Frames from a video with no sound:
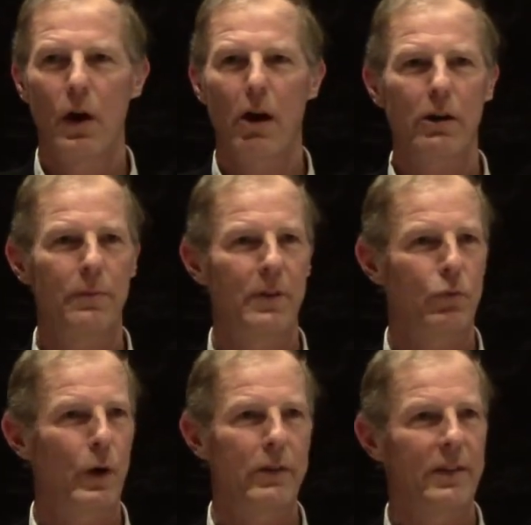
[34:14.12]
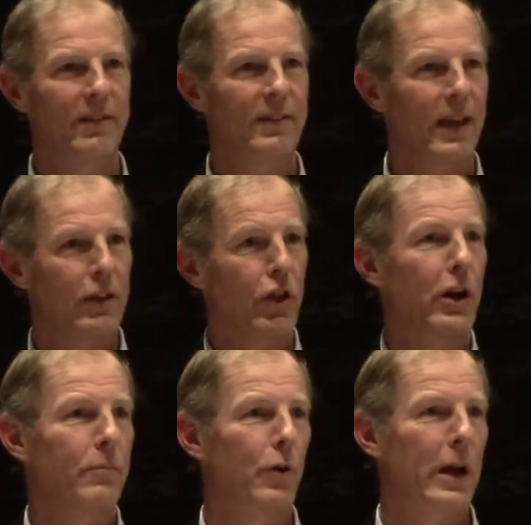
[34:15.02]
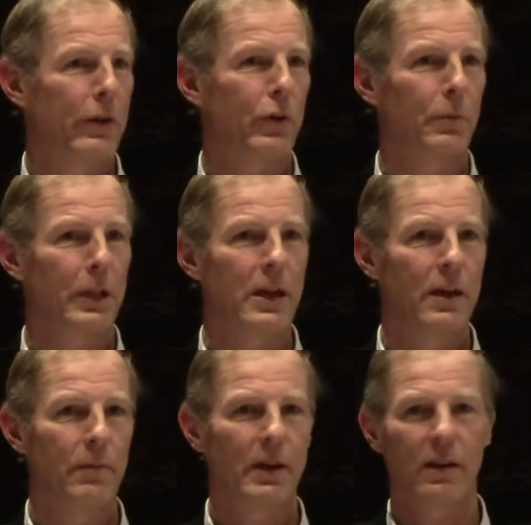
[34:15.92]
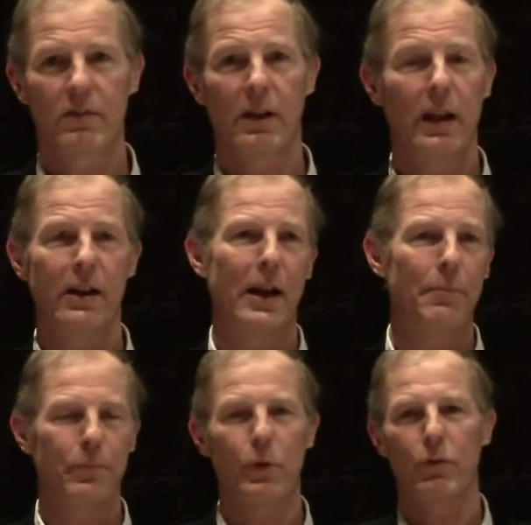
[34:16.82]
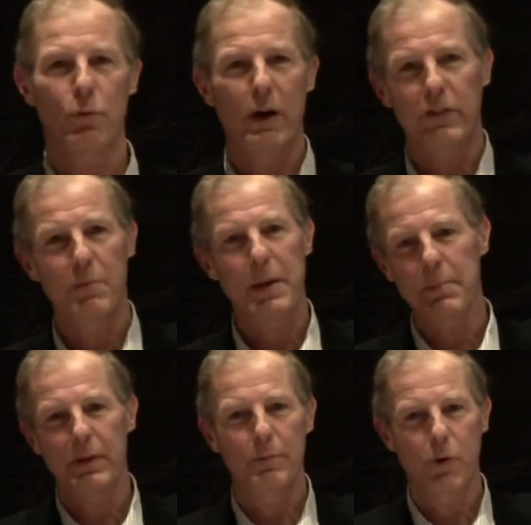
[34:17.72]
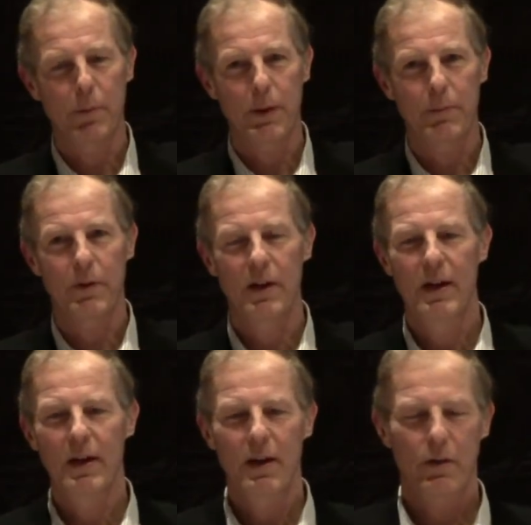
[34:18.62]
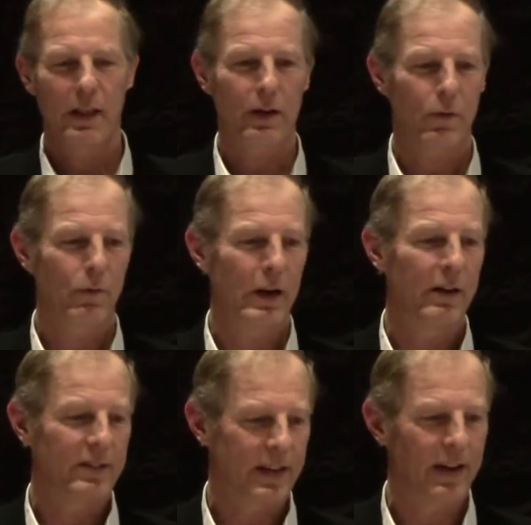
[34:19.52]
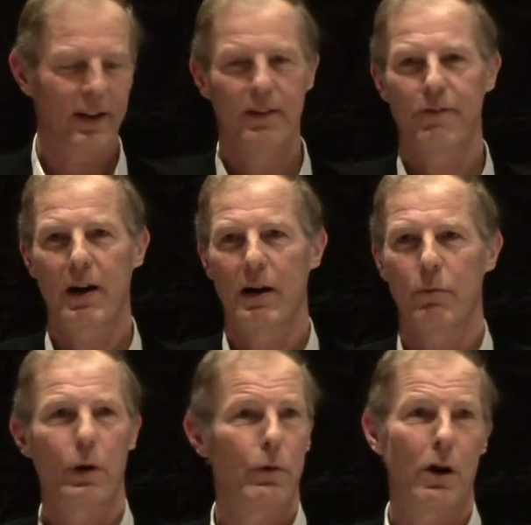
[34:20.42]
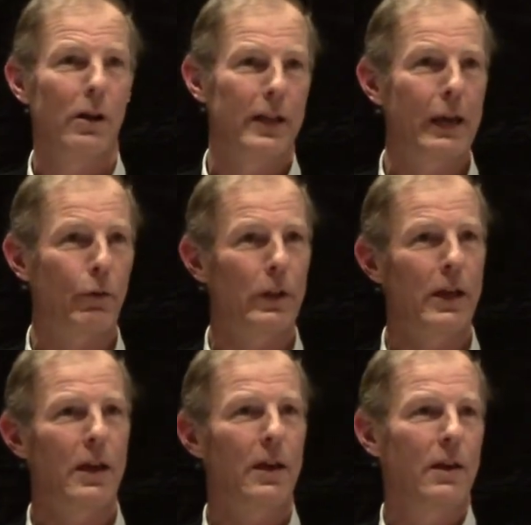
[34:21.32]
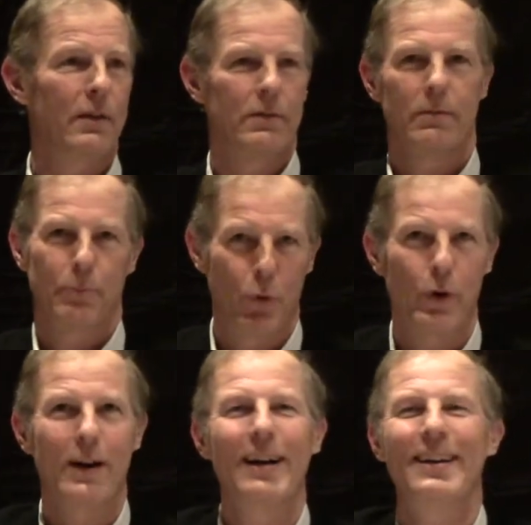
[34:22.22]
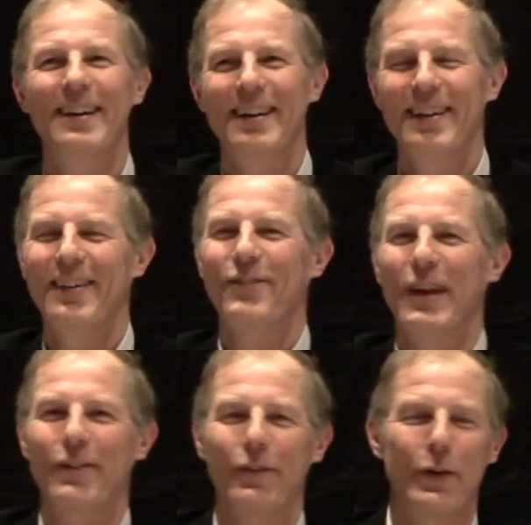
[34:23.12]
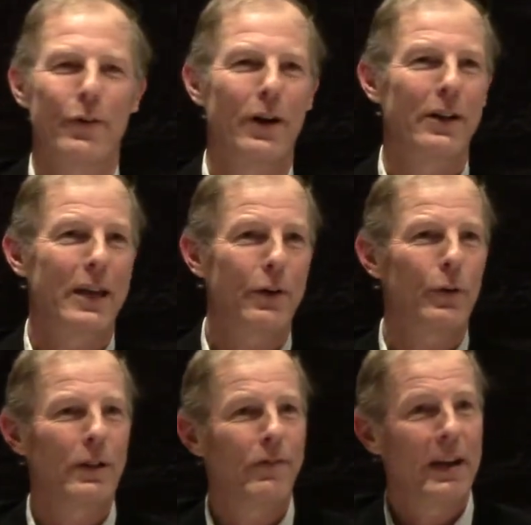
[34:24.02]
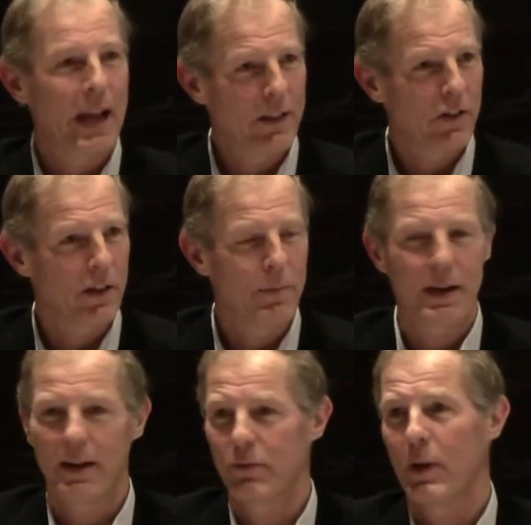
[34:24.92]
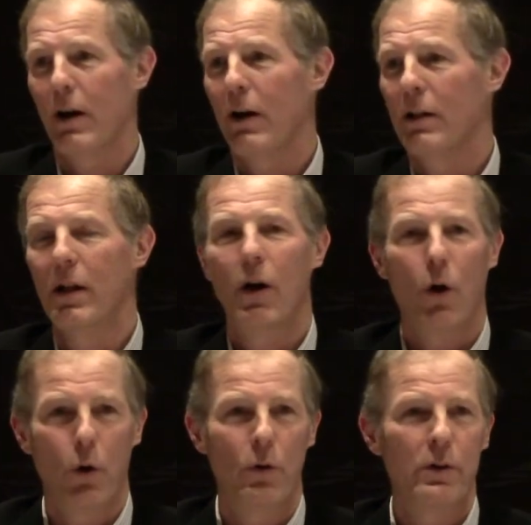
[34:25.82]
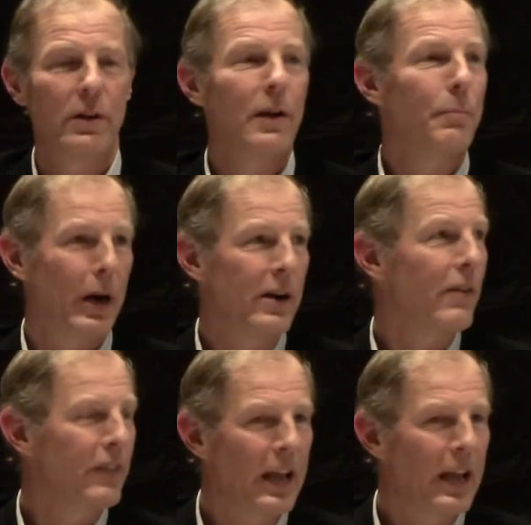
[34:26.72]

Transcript: how come this wealth doesn't get shared more equitably? Because it ended up with wealthy people and poor people. Like when I was a kid on the farm, we were all equally poor. We were all equal financially because we all owned part of